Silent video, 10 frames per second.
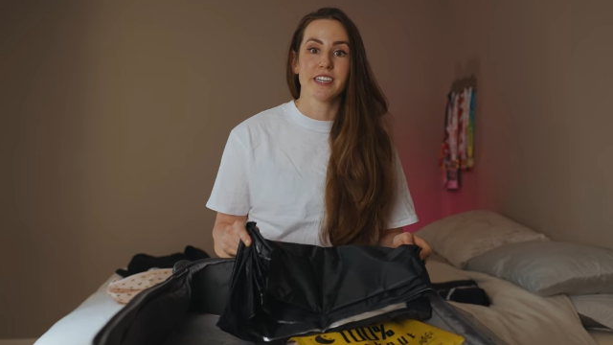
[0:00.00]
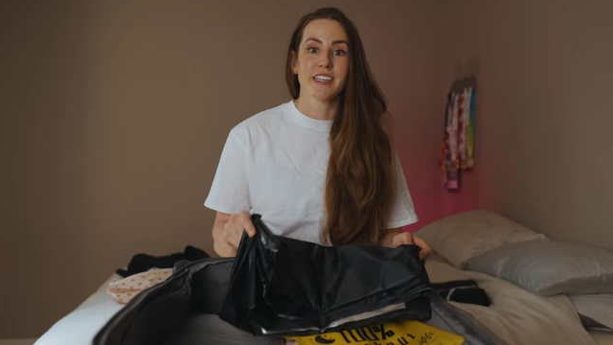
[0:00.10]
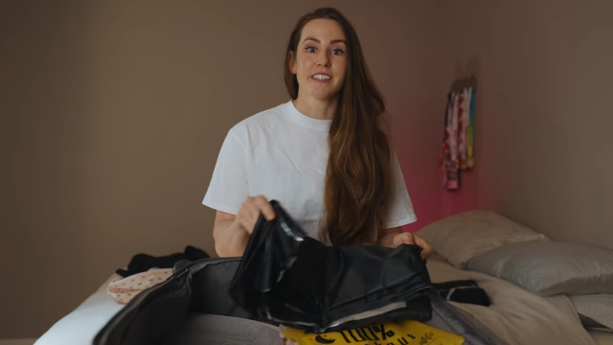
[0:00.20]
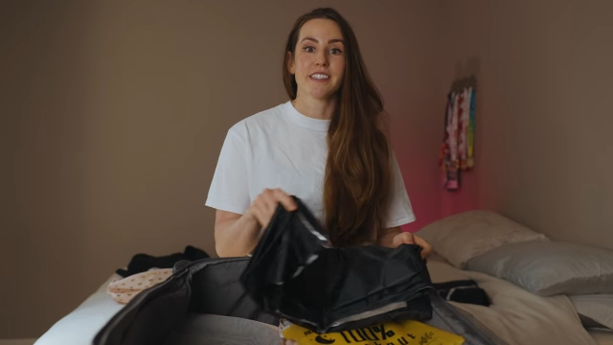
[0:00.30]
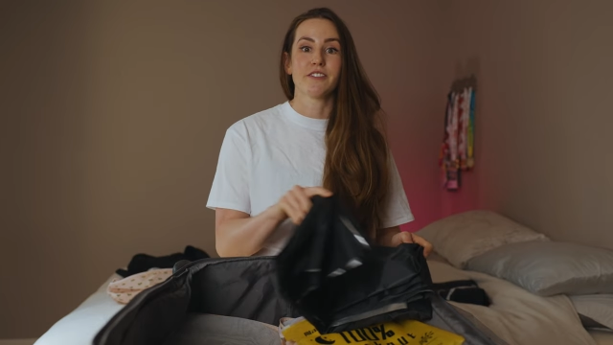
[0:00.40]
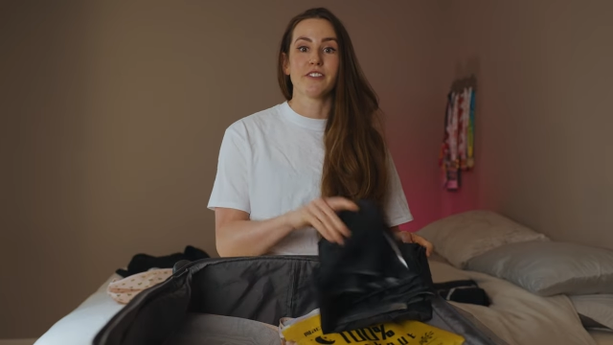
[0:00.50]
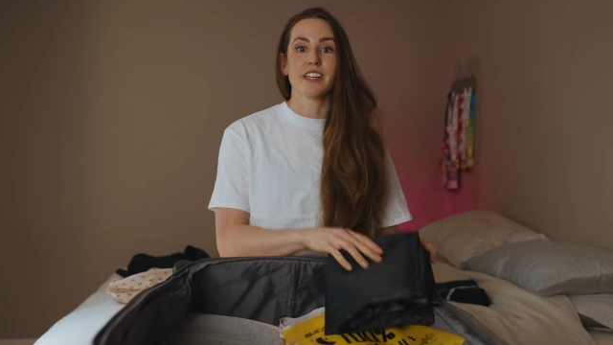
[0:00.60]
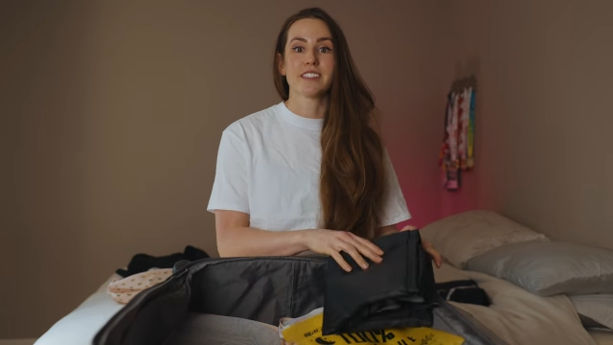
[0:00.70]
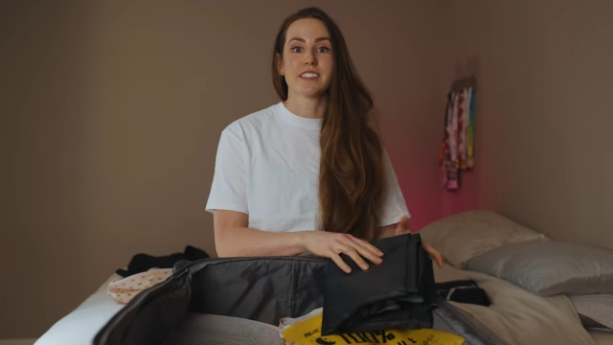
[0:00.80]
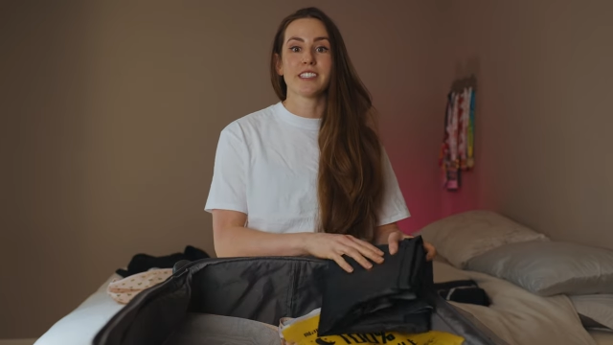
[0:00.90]
and
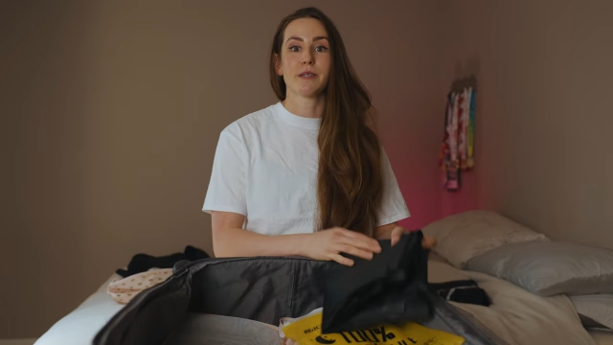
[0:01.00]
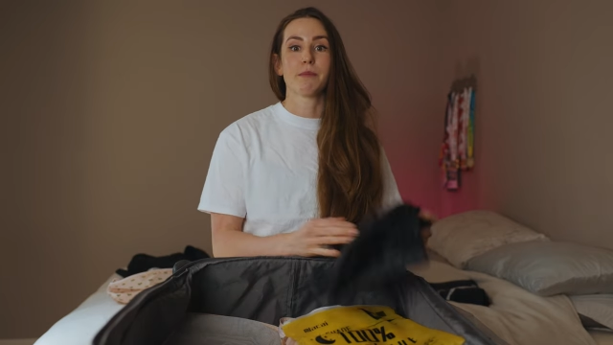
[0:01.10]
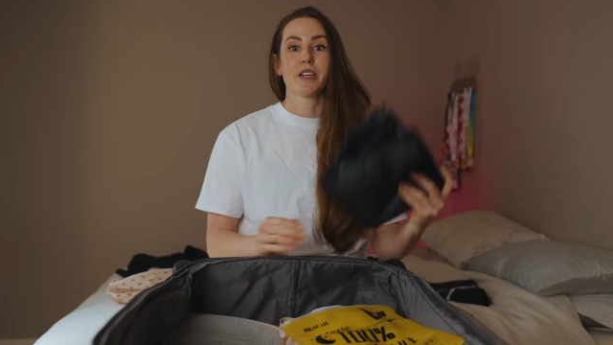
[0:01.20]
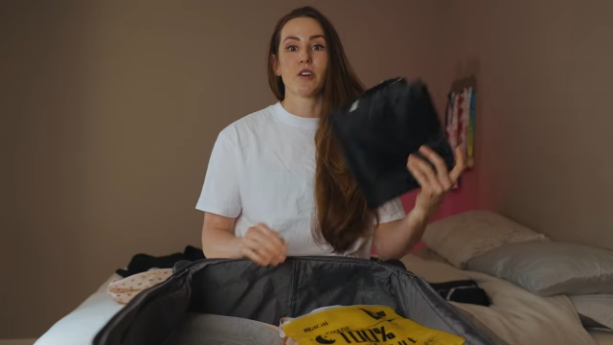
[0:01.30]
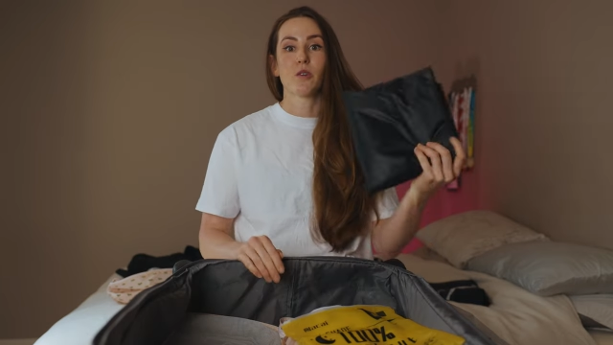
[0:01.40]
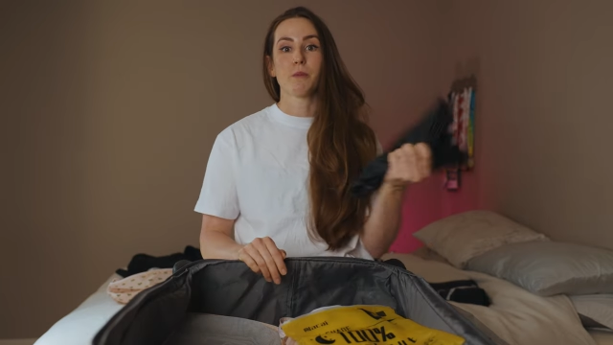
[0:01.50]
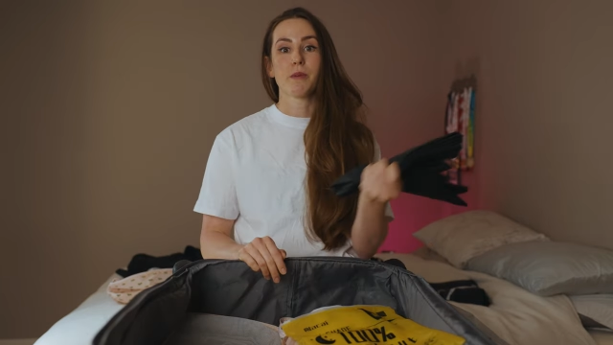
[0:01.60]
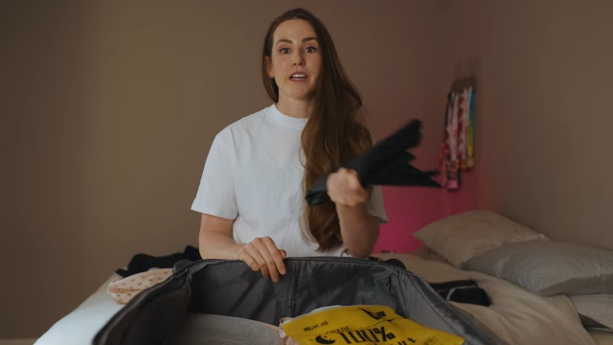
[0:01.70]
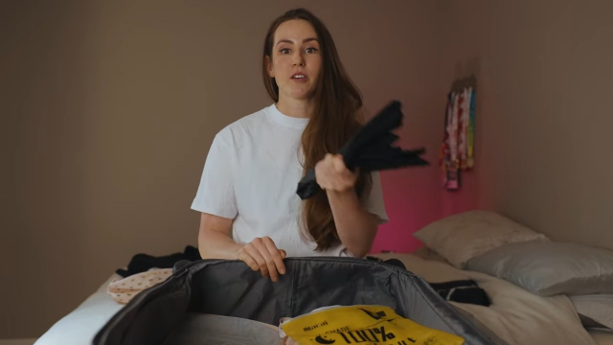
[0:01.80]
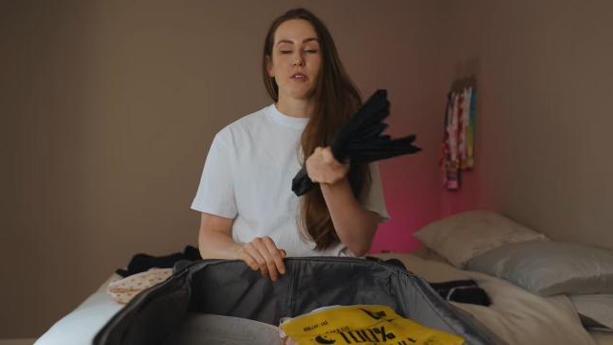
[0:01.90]
invest in my own
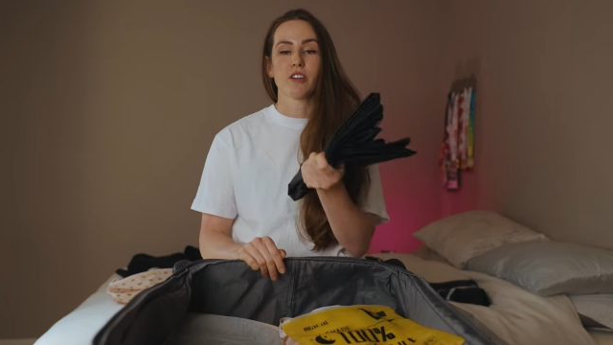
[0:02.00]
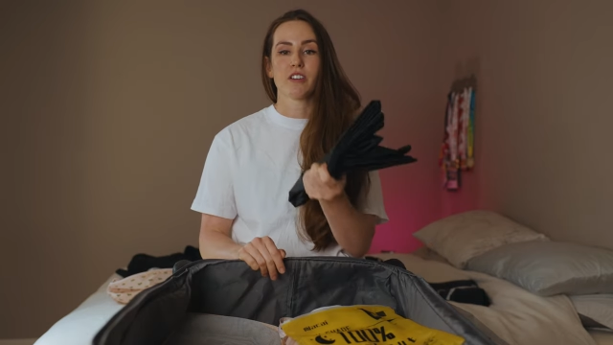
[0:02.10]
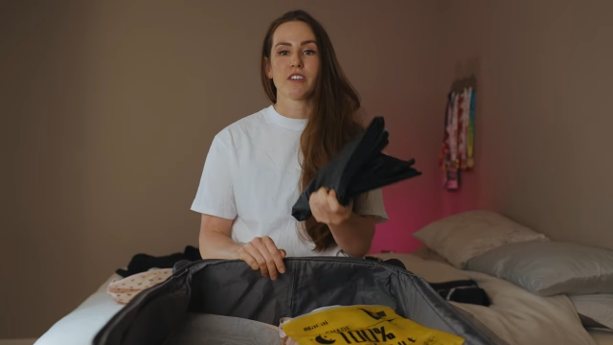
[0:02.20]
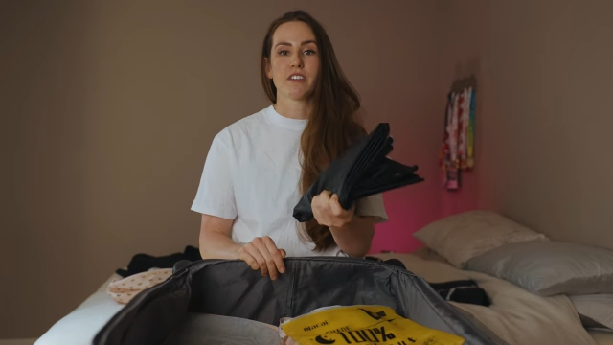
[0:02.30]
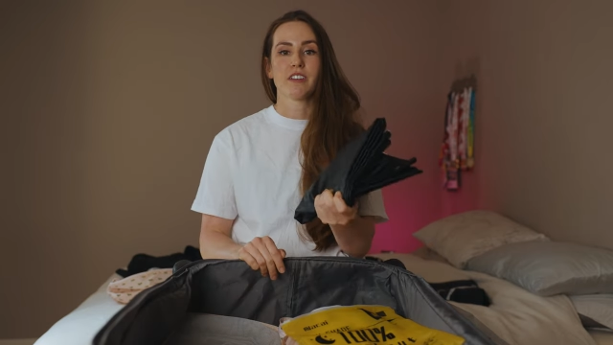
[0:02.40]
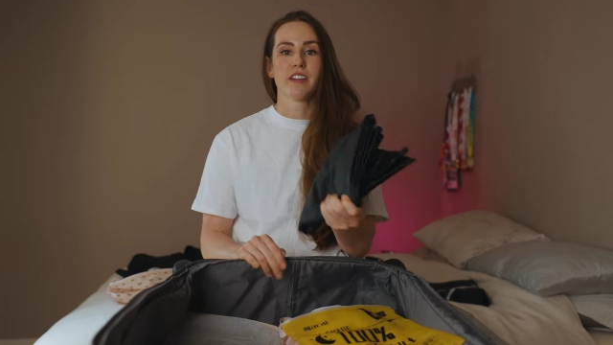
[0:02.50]
blackout curtain.